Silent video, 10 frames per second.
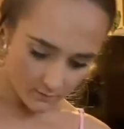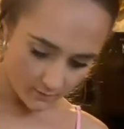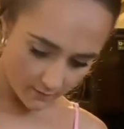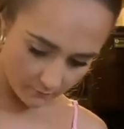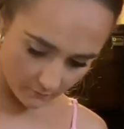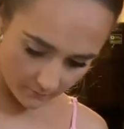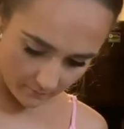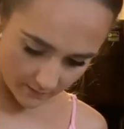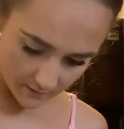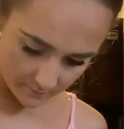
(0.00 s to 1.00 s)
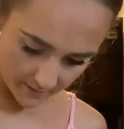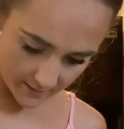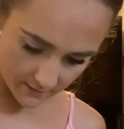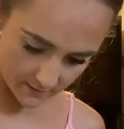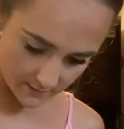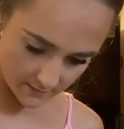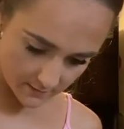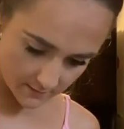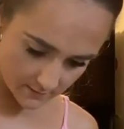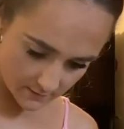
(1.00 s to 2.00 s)
Give it a wee bit of spice.
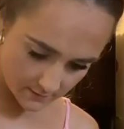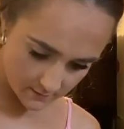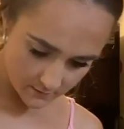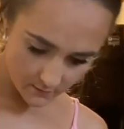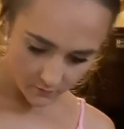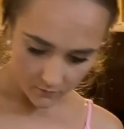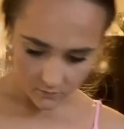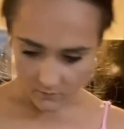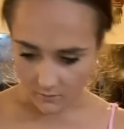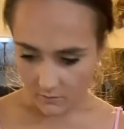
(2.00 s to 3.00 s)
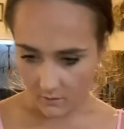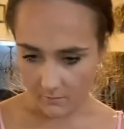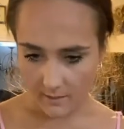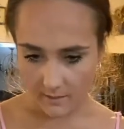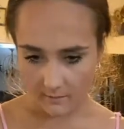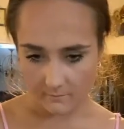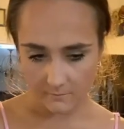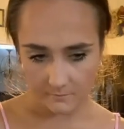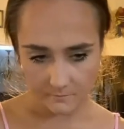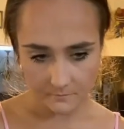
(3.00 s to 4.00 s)
Yummy.
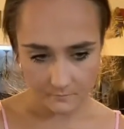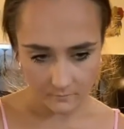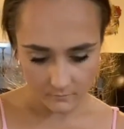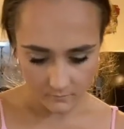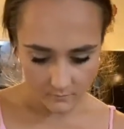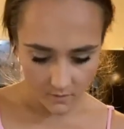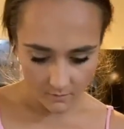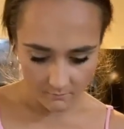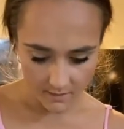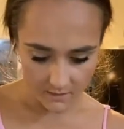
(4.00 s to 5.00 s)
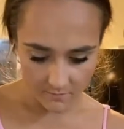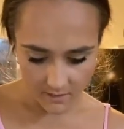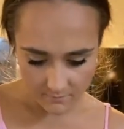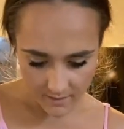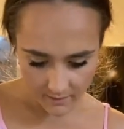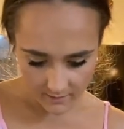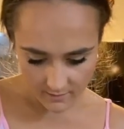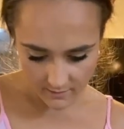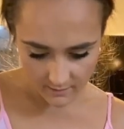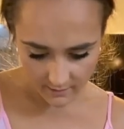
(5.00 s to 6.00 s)
Mix
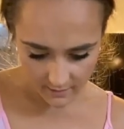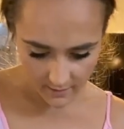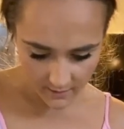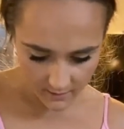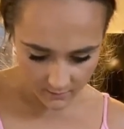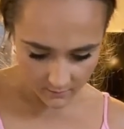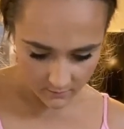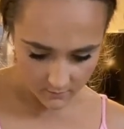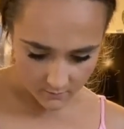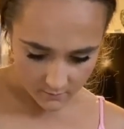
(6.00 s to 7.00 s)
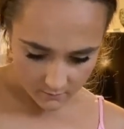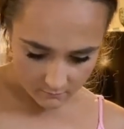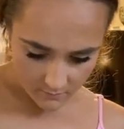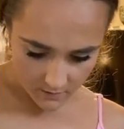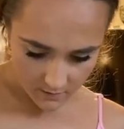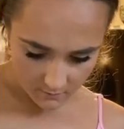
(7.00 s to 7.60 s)
again. Mix.